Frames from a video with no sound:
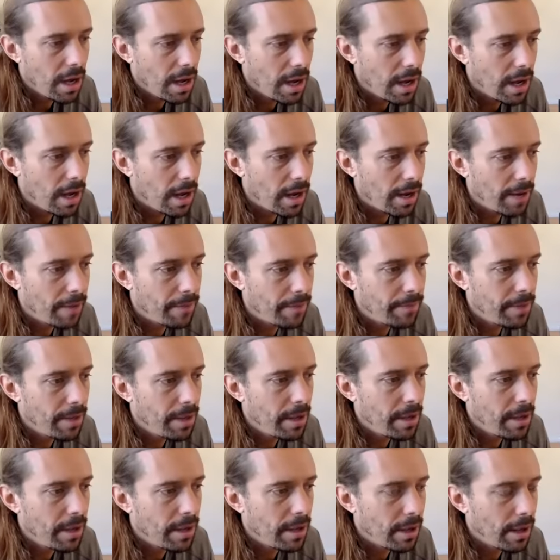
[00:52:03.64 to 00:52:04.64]
I
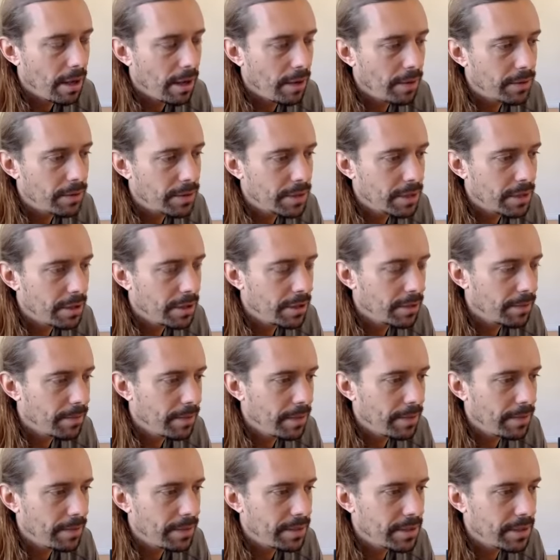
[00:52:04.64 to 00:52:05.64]
was going to
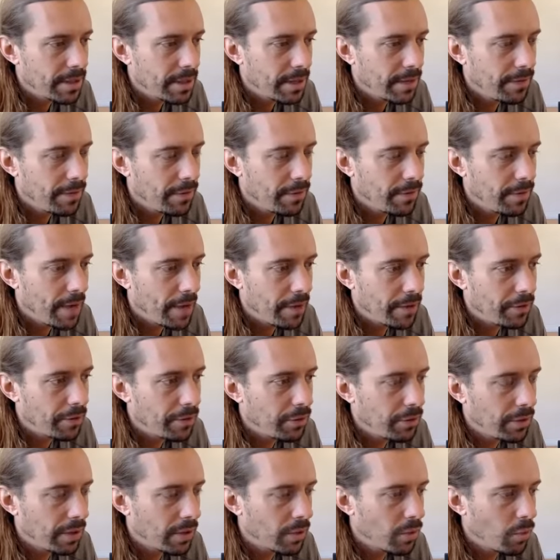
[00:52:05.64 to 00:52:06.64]
maybe say if you'd rather do
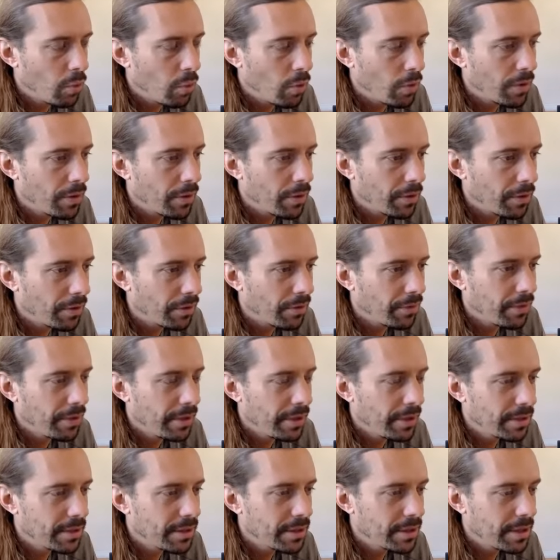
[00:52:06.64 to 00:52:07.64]
like Warrior 3
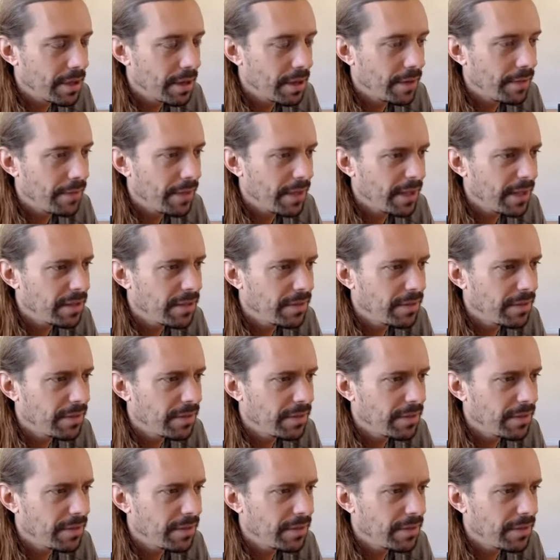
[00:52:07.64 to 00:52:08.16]
and stuff,